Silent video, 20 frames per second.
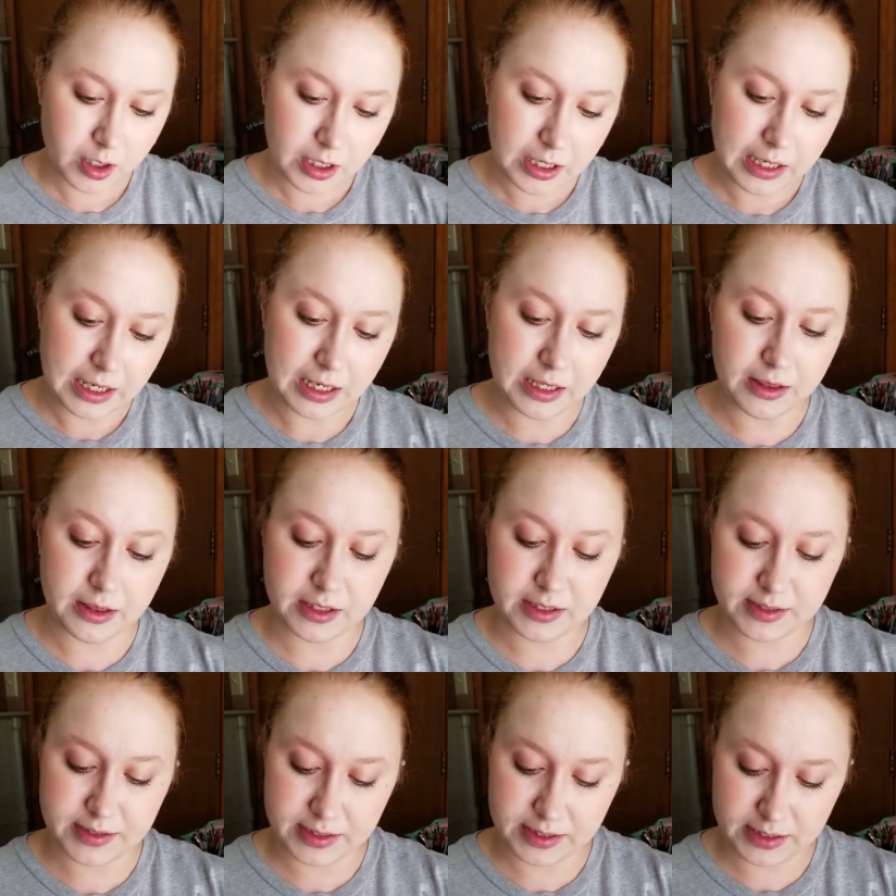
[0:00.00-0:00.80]
and
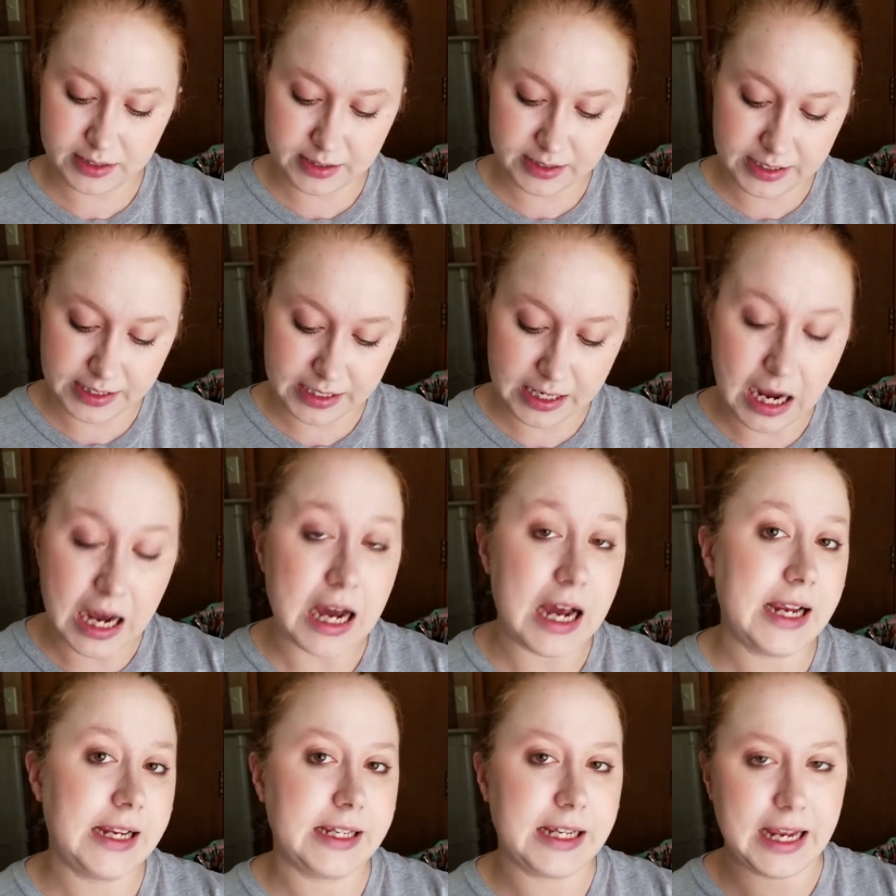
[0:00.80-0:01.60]
this is the
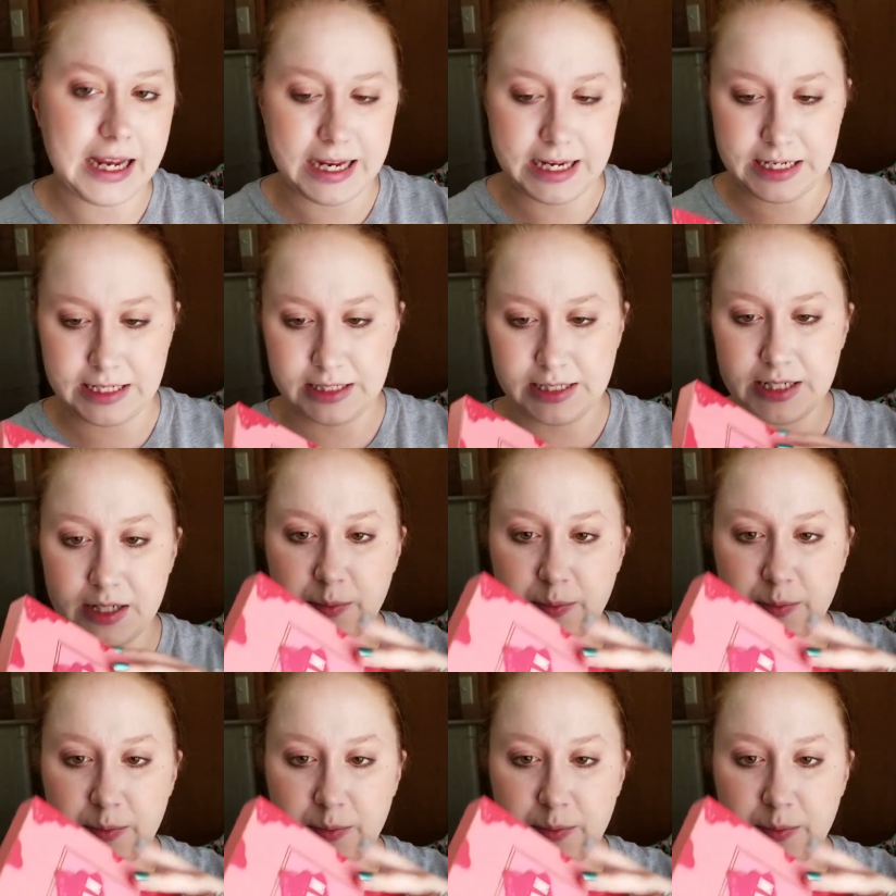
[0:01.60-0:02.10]
Eye Candy